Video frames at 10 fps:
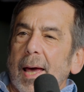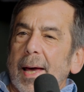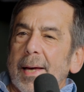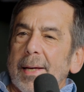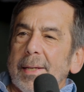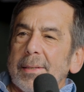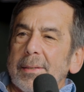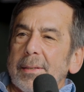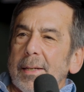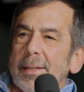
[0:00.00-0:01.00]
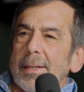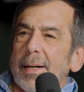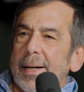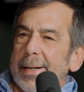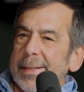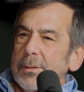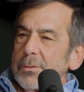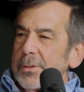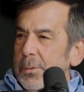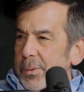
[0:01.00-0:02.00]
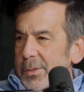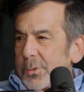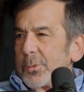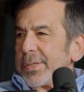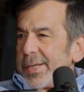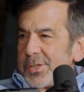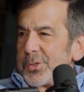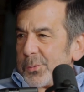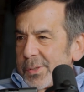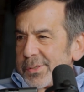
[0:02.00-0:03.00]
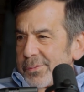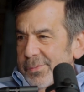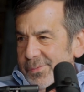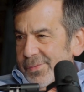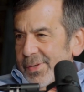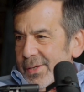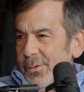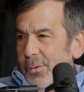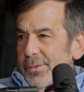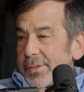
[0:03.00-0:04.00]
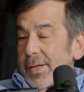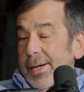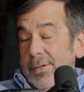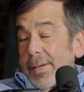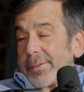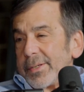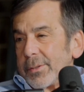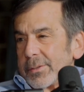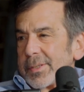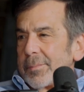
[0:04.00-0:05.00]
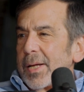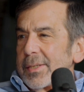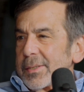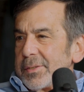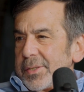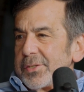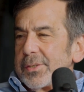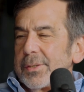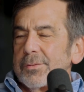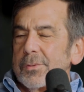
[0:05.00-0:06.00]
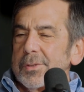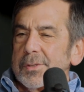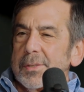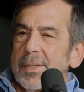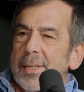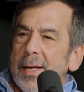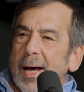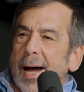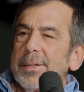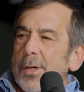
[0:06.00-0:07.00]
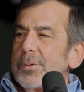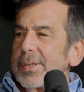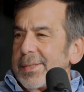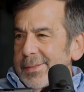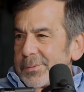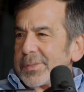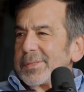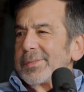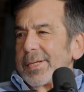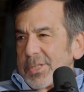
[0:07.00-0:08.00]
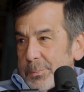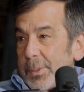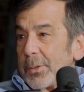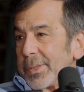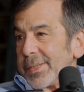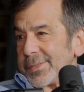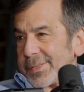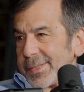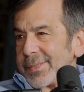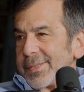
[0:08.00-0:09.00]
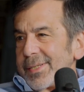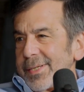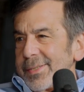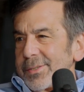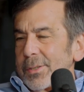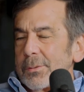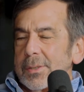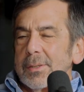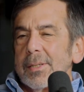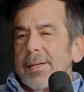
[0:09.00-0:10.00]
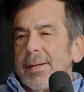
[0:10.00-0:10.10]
and I don't know what the coordination was of all the dial. You know, because I'm not a clinician, of course. I know that there was experience and so on